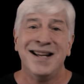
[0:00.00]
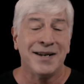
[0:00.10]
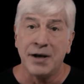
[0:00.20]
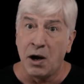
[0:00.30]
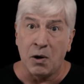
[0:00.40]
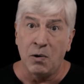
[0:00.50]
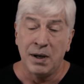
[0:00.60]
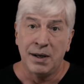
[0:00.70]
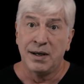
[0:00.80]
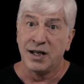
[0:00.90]
No.
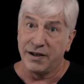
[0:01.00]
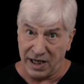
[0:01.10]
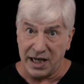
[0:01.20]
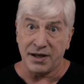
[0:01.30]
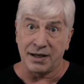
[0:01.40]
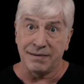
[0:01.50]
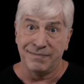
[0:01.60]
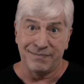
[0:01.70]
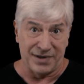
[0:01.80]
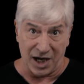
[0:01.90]
If anything,
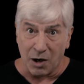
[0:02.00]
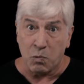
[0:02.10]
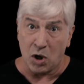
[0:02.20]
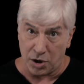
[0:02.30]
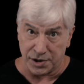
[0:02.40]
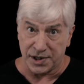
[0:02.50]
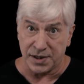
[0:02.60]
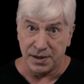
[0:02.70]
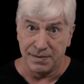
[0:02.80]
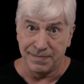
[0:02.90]
they're
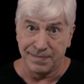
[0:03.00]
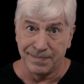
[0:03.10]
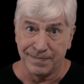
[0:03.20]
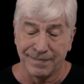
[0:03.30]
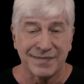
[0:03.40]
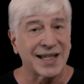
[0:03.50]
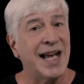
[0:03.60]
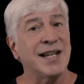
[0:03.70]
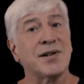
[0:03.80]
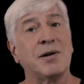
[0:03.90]
worse.
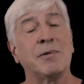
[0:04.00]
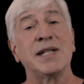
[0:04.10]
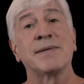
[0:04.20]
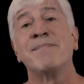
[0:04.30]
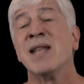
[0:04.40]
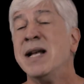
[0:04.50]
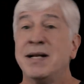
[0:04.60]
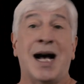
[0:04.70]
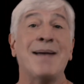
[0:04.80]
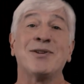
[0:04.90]
As always,
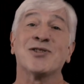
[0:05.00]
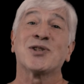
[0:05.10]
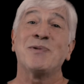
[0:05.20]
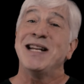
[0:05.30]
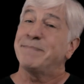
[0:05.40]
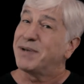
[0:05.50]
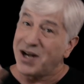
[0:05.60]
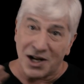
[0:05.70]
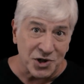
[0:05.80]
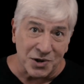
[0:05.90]
I'm your sweet but
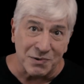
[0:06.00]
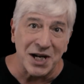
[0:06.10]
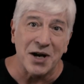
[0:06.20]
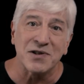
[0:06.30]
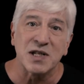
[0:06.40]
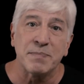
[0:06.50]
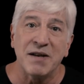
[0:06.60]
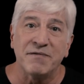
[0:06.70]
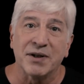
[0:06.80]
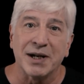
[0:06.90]
not sugary host,
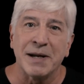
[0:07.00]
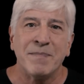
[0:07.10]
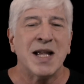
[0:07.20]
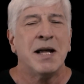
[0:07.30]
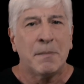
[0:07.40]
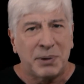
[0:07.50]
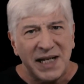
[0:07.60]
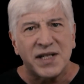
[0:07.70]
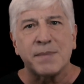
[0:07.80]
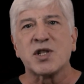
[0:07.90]
Ben Fury.
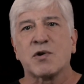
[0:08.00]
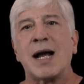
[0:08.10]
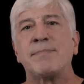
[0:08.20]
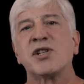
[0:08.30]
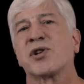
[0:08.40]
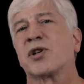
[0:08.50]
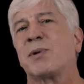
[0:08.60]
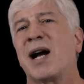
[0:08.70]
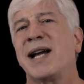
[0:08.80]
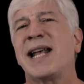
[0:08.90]
Please subscribe to
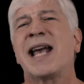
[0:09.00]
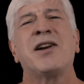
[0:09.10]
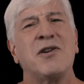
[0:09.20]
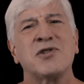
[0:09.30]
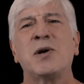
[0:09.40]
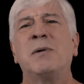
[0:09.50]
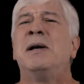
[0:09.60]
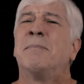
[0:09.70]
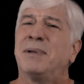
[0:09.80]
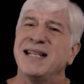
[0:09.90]
Sugarbriety, and also
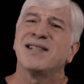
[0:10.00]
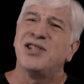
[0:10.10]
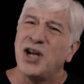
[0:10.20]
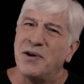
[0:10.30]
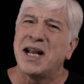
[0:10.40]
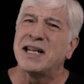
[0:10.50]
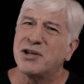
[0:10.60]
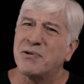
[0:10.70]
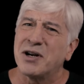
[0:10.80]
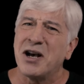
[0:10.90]
please donate
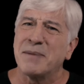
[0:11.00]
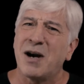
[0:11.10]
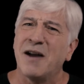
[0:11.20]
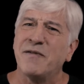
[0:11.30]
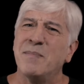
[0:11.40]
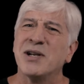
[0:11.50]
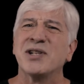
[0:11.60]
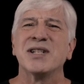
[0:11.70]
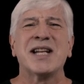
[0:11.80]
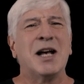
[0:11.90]
to our nonprofit
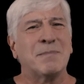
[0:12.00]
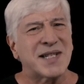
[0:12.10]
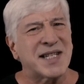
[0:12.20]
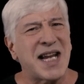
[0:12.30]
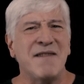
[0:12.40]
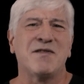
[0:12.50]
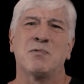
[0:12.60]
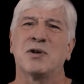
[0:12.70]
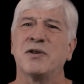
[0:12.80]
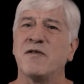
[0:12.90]
mission to help save the
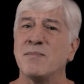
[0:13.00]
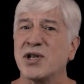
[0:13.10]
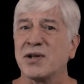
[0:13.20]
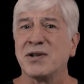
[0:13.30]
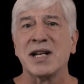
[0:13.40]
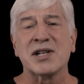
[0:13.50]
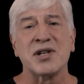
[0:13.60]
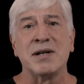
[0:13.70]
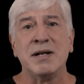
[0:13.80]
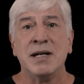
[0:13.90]
world from sugar
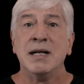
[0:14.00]
addiction,